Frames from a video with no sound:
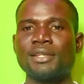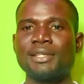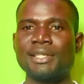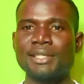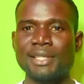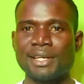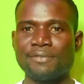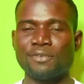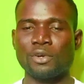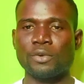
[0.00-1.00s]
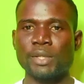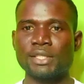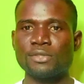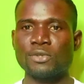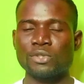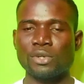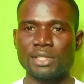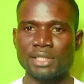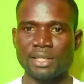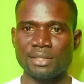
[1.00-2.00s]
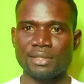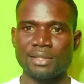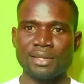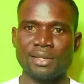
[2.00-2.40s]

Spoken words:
needed for creating those contents,